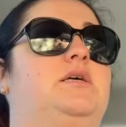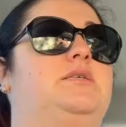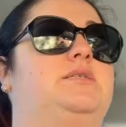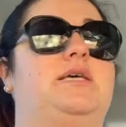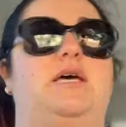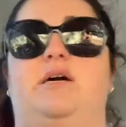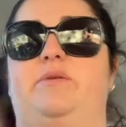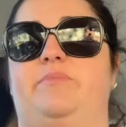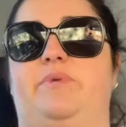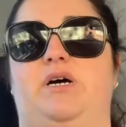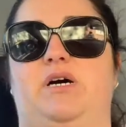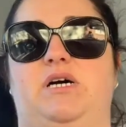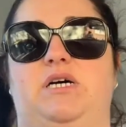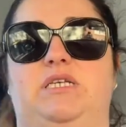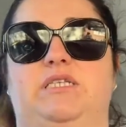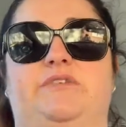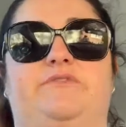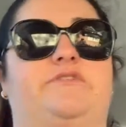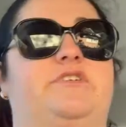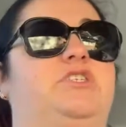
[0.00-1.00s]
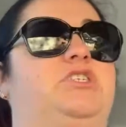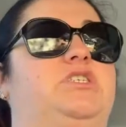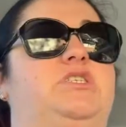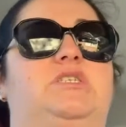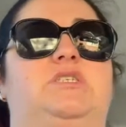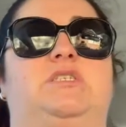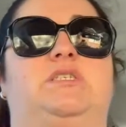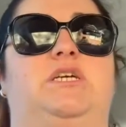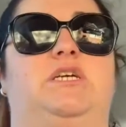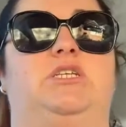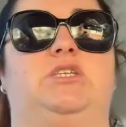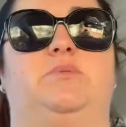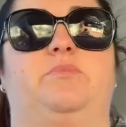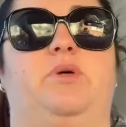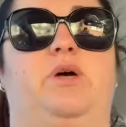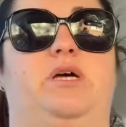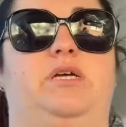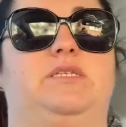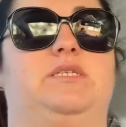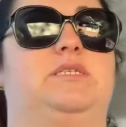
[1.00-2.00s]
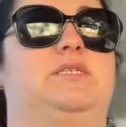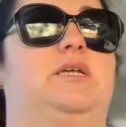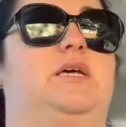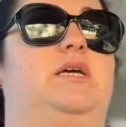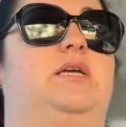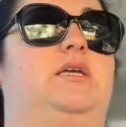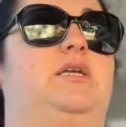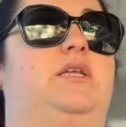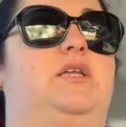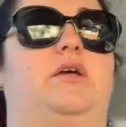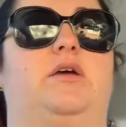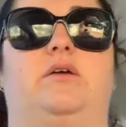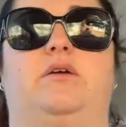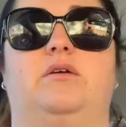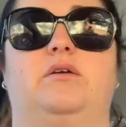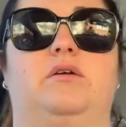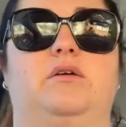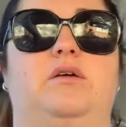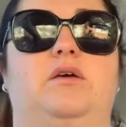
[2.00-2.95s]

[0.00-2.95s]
soundbars, fridges, kitchen appliances, like, you know,